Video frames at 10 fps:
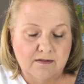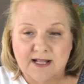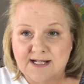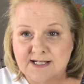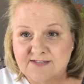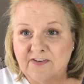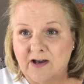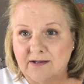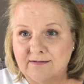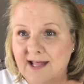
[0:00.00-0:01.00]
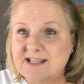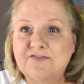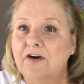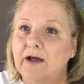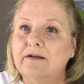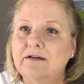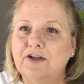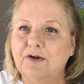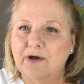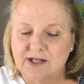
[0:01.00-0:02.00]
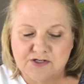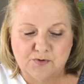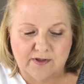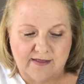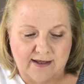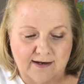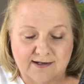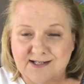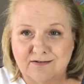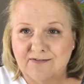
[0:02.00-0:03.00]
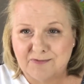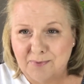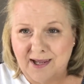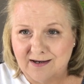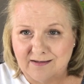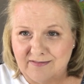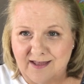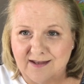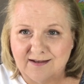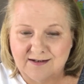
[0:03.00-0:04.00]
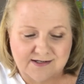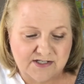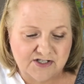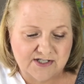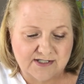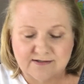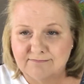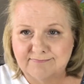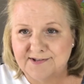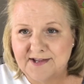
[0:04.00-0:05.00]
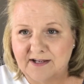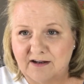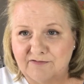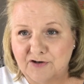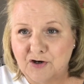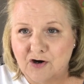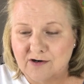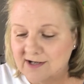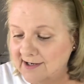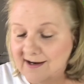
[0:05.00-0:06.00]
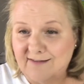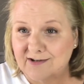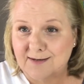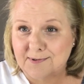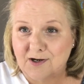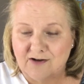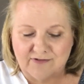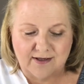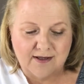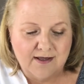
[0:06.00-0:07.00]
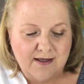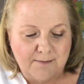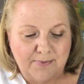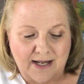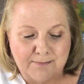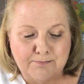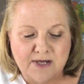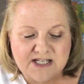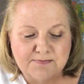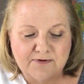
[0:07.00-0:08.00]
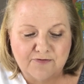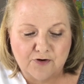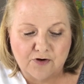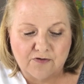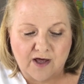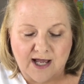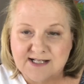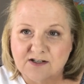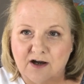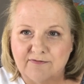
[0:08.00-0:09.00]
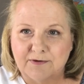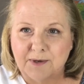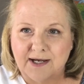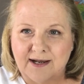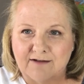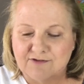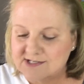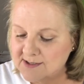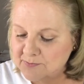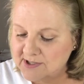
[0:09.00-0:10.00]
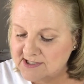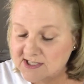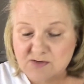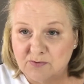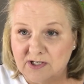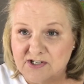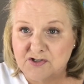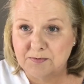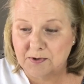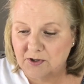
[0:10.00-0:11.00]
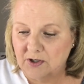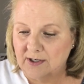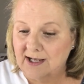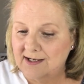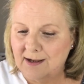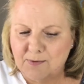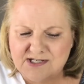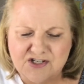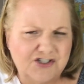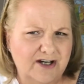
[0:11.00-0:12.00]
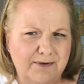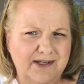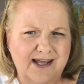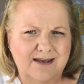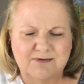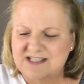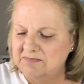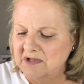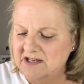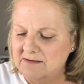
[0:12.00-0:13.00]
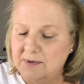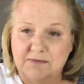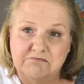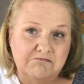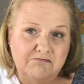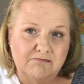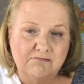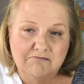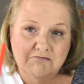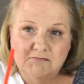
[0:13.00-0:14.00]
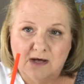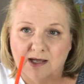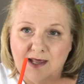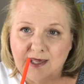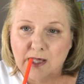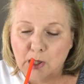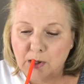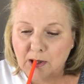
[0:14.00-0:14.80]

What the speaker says: that it's fun. That's fun. You know, I enjoy that because I don't have to pay anything, and it's just they take it off the card and I can have a cup of coffee. But I much prefer the iced coffee right now for some reason. It's really super good. And I wasn't sure I would like it with Splenda, but I like it.